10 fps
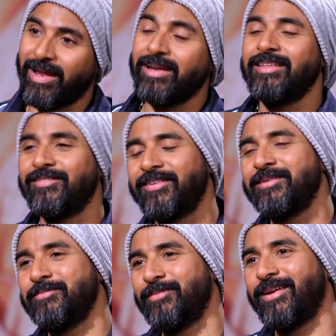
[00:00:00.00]
liked the
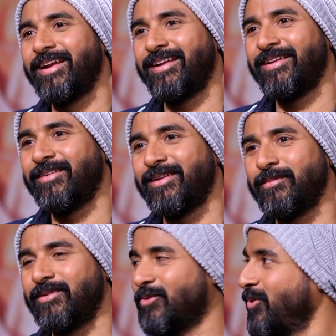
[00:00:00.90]
film really very
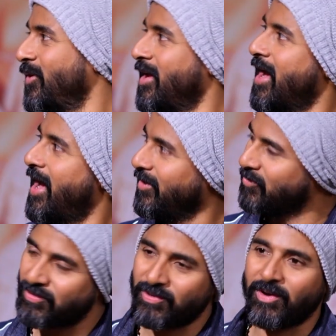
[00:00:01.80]
much. So I
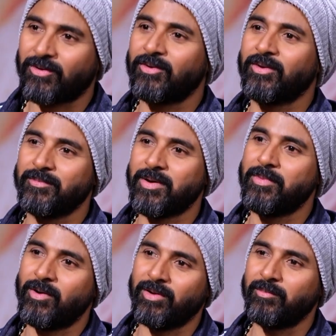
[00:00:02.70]
used to talk to him
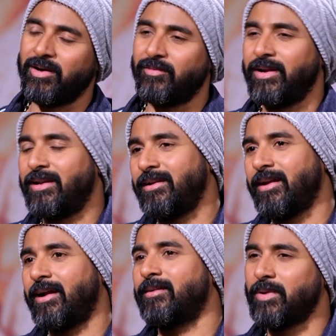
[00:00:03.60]
about it, but we didn't
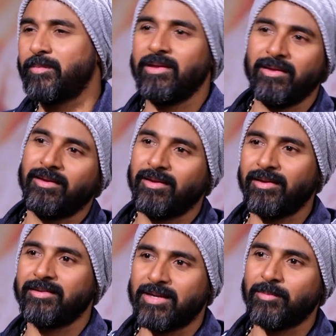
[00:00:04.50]
had maybe
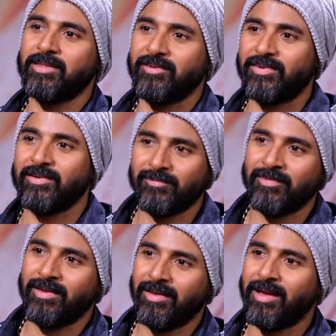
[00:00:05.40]
in some other film.
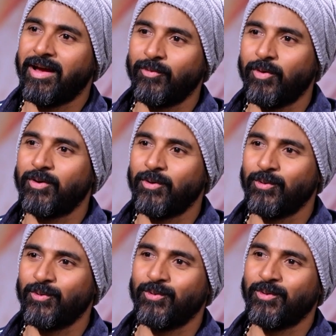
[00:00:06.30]
I want to
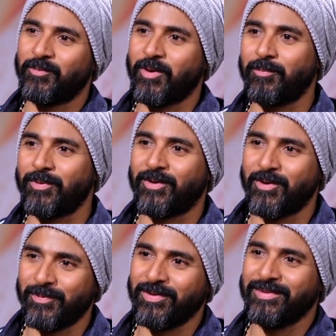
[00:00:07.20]
do proper
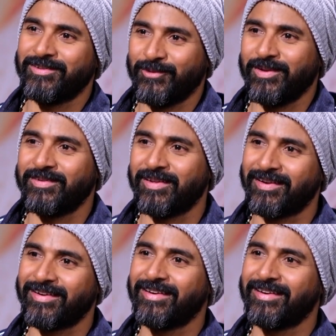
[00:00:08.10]
comedy with Sunil sir.